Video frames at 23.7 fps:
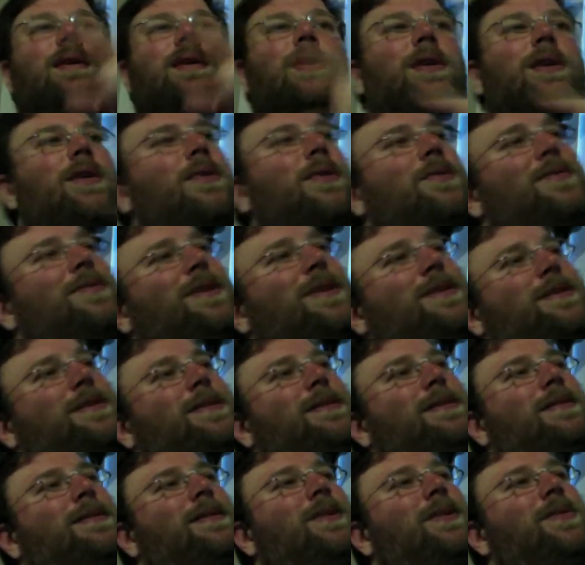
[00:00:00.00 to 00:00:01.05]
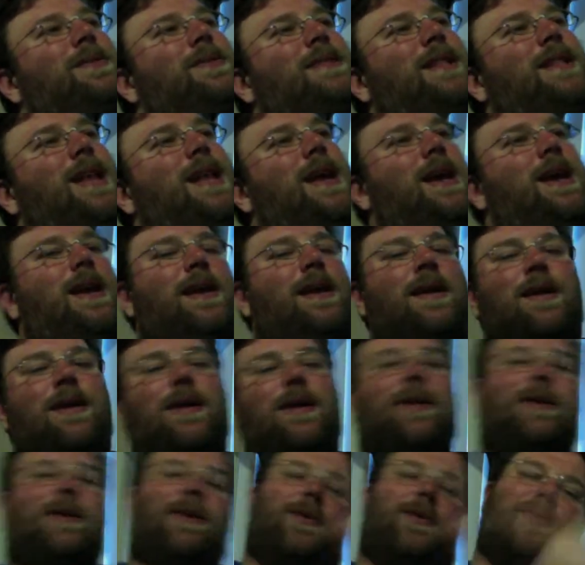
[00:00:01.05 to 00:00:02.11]
Oh, that's Lois Lane.
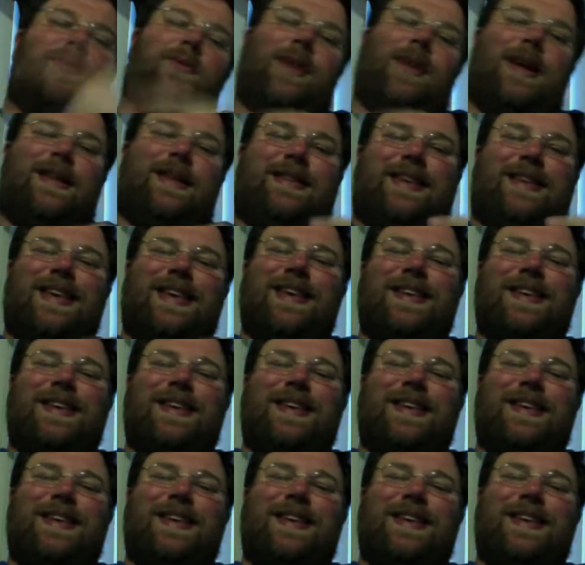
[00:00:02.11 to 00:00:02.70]
Oh, that's